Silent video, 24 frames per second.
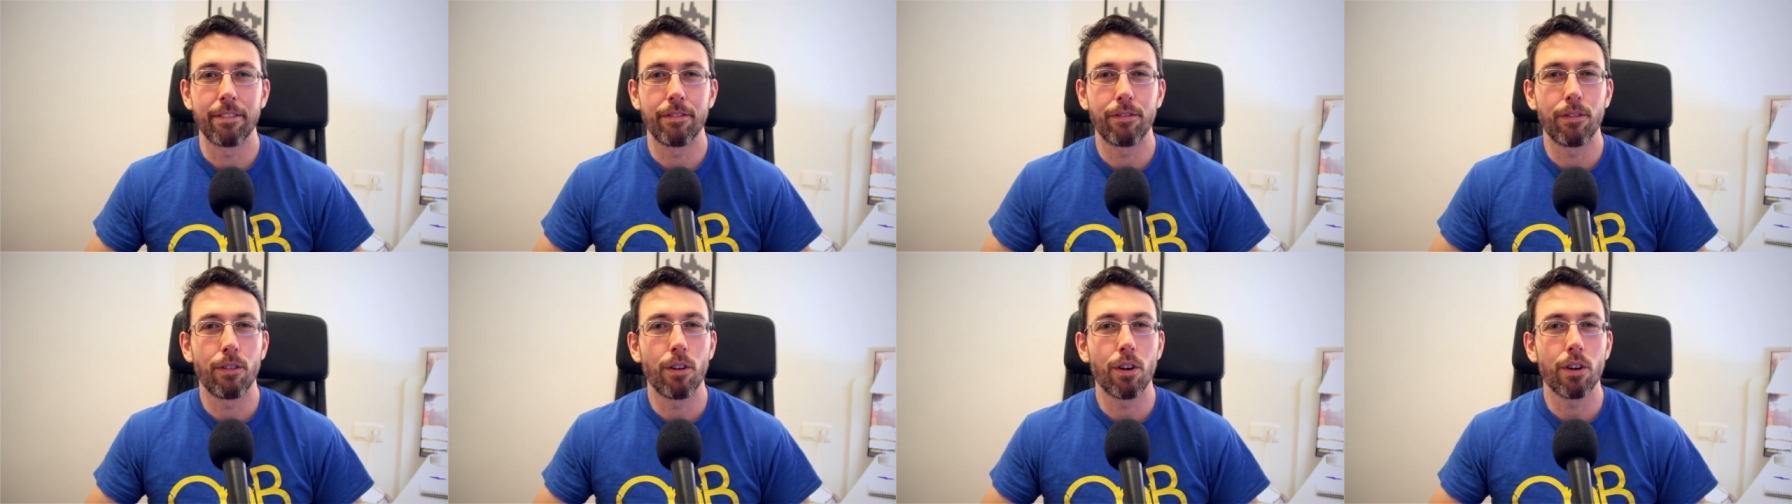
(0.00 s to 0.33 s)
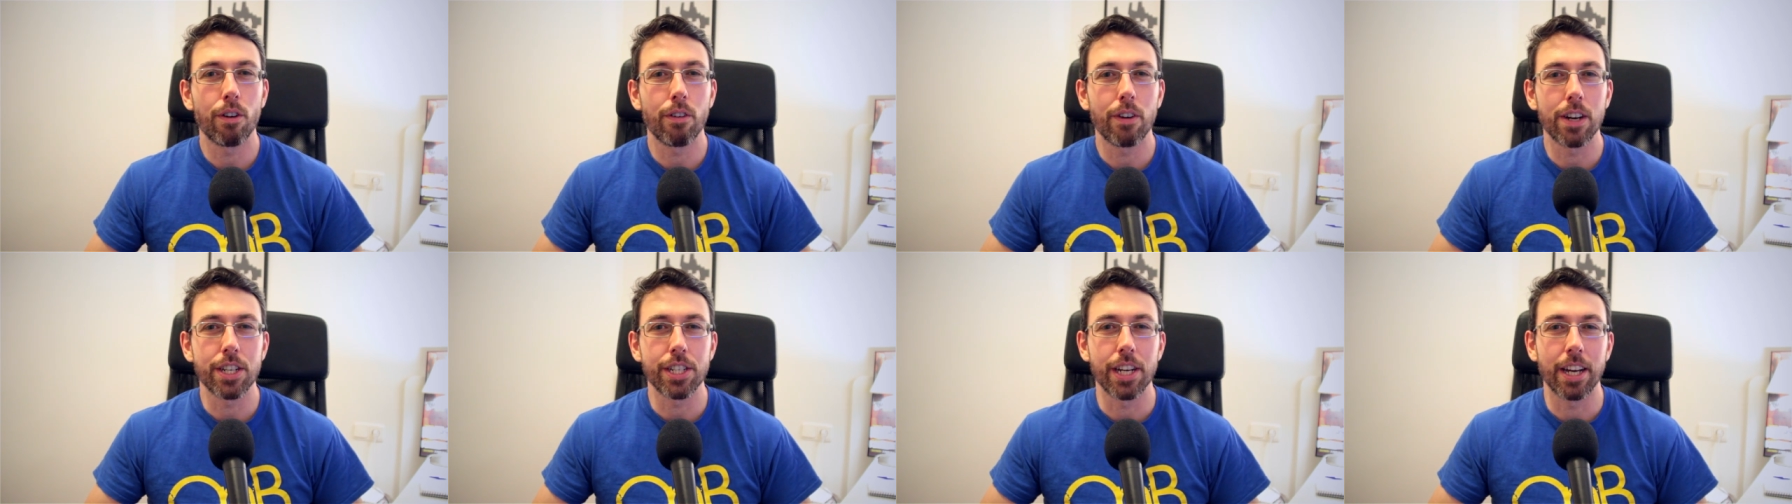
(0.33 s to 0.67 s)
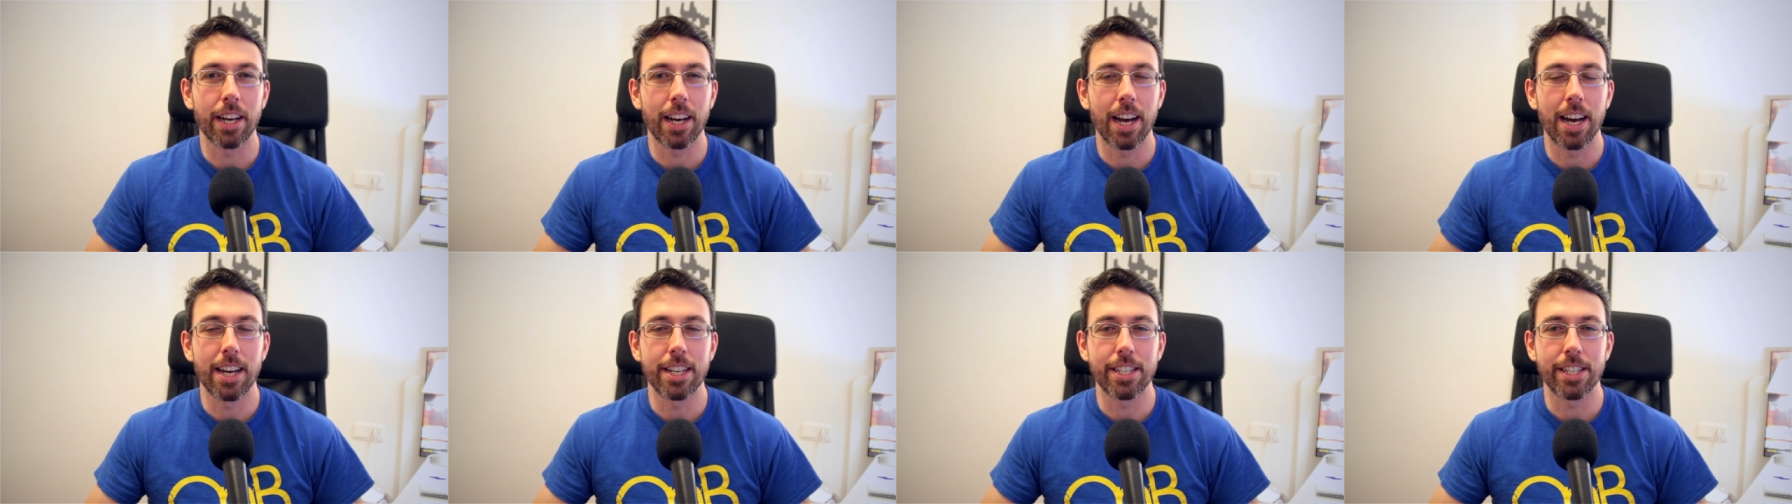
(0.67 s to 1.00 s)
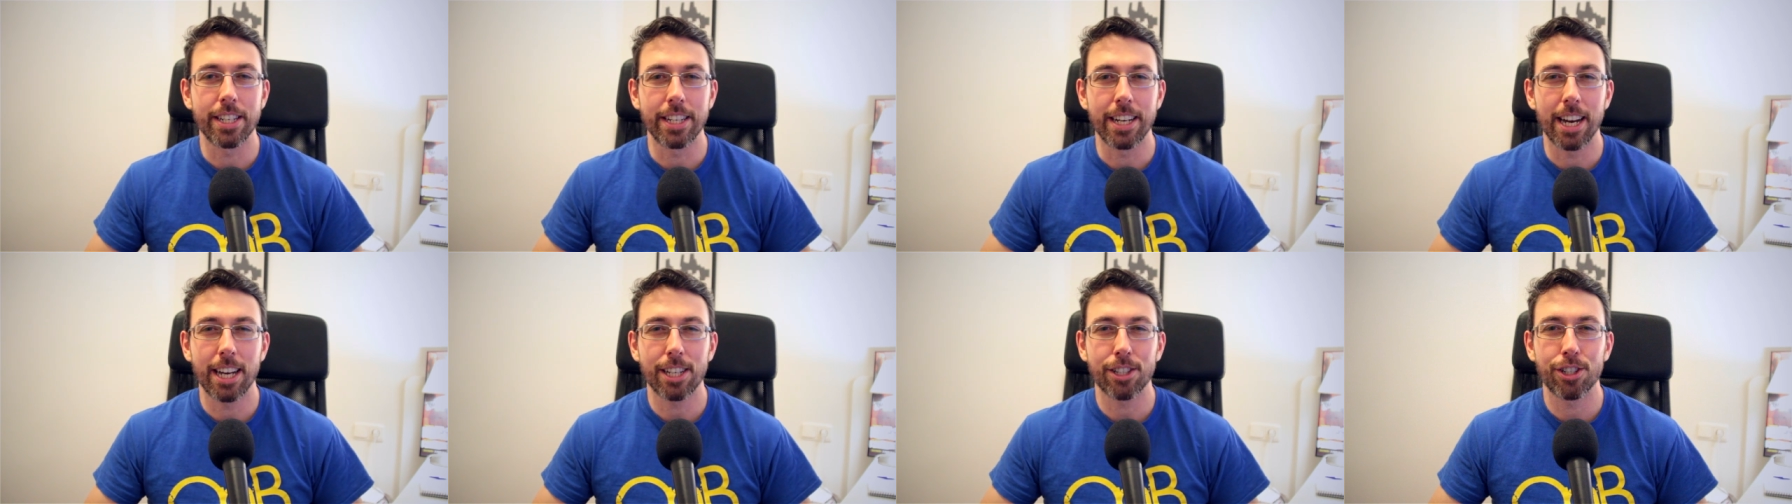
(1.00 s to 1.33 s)
four Russian guys
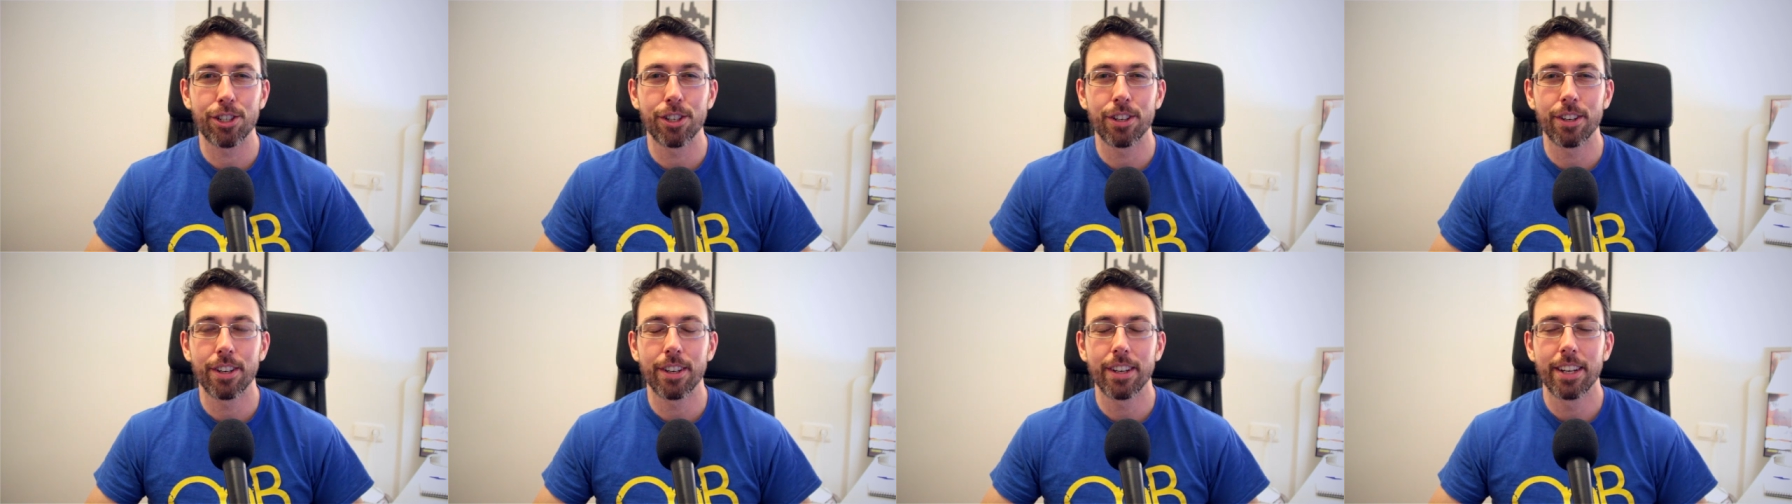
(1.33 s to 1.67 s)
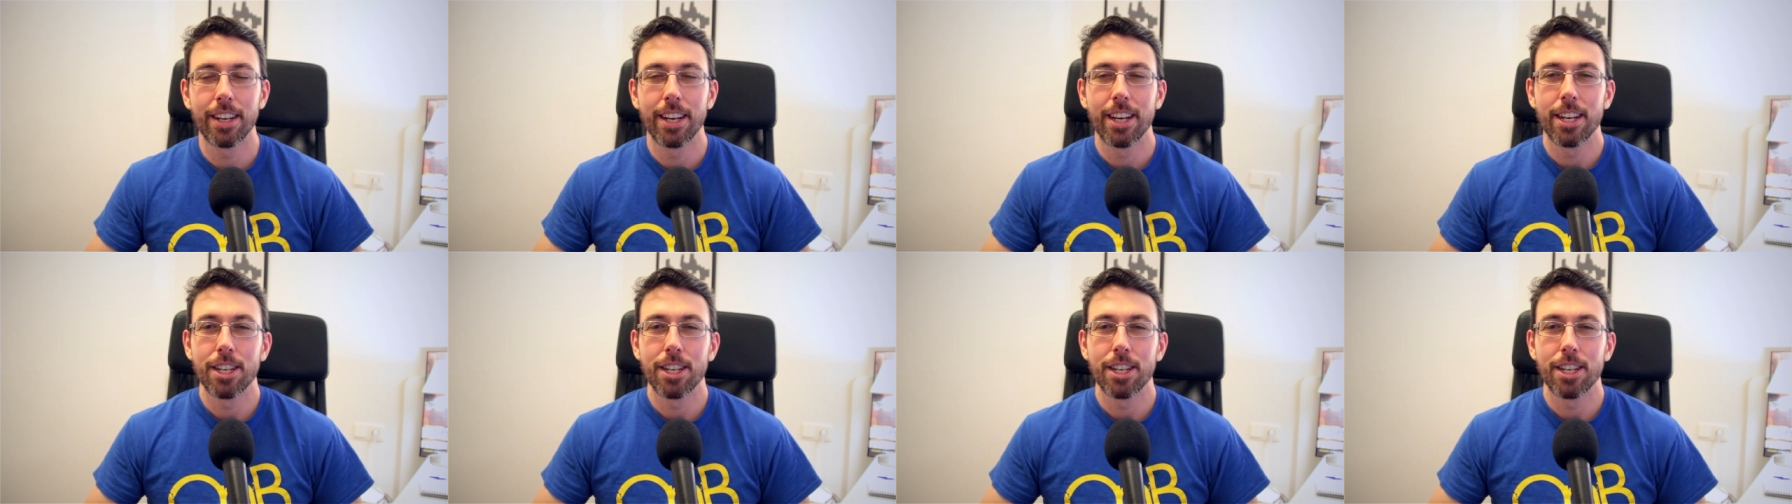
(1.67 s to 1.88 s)
in action,